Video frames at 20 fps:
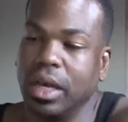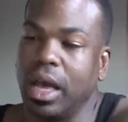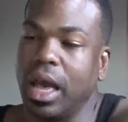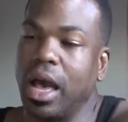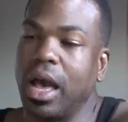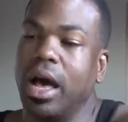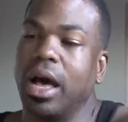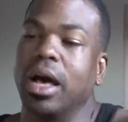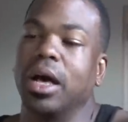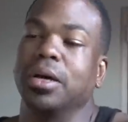
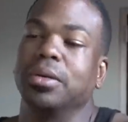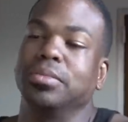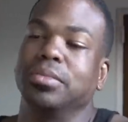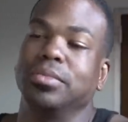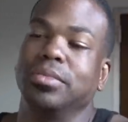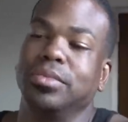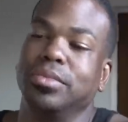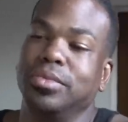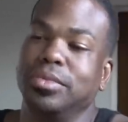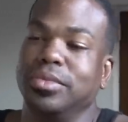Um,
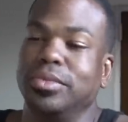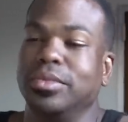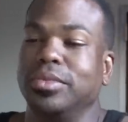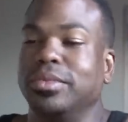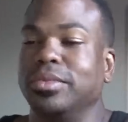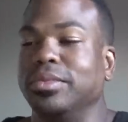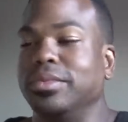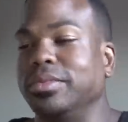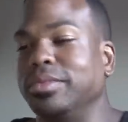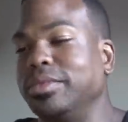
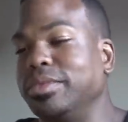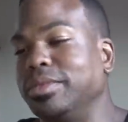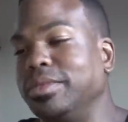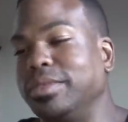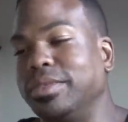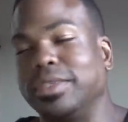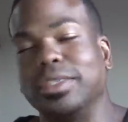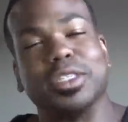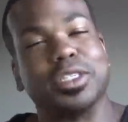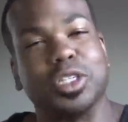
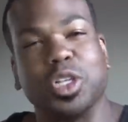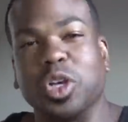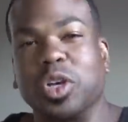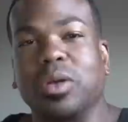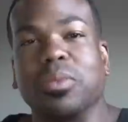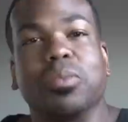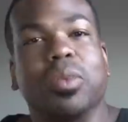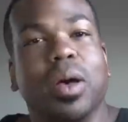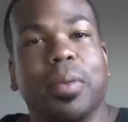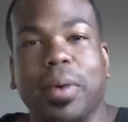just looking
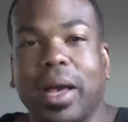them up,